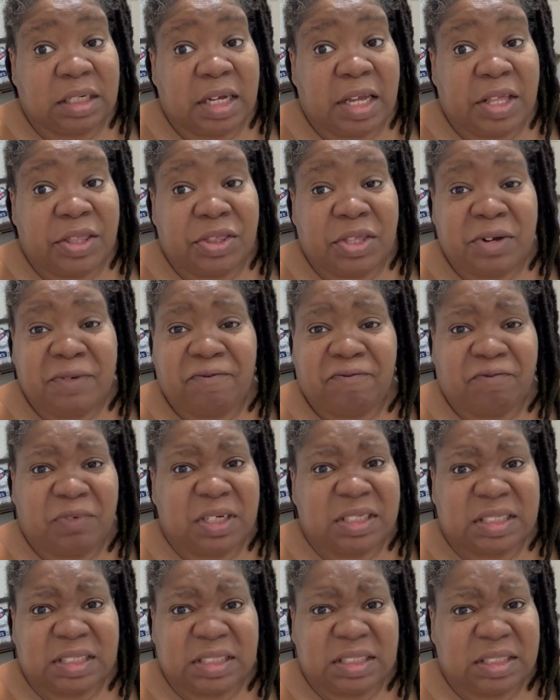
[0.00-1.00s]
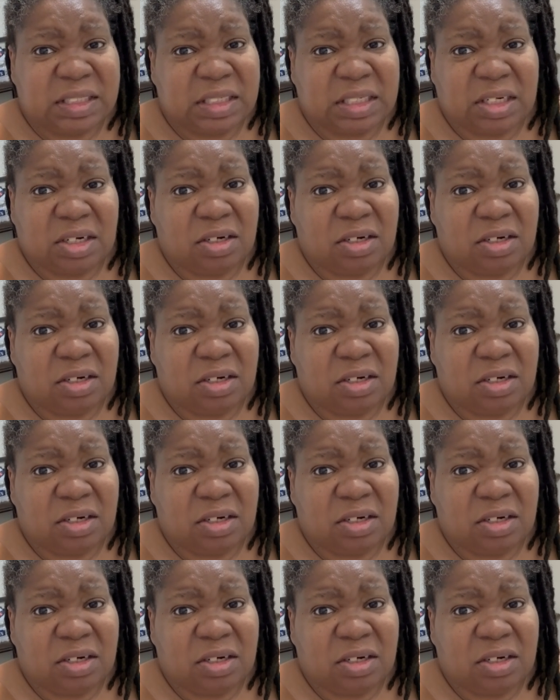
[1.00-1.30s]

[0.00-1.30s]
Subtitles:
and they're fussing.